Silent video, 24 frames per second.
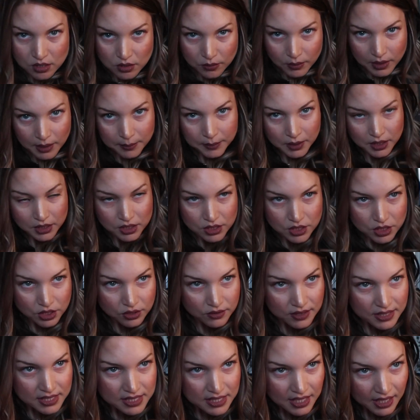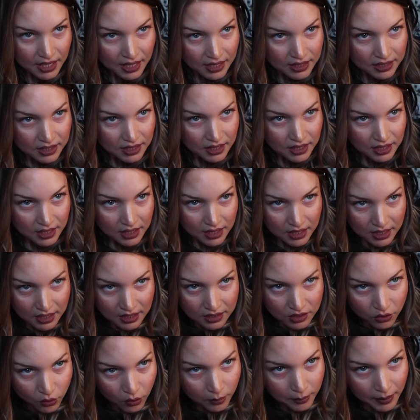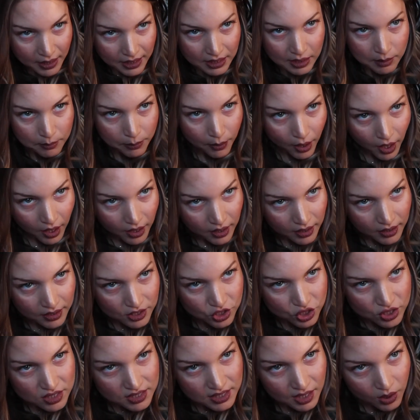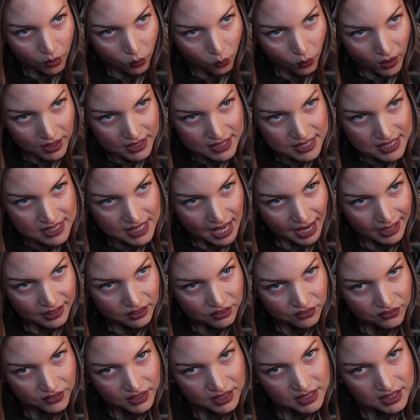So what I'm gonna do is get the remaining part and just get one side of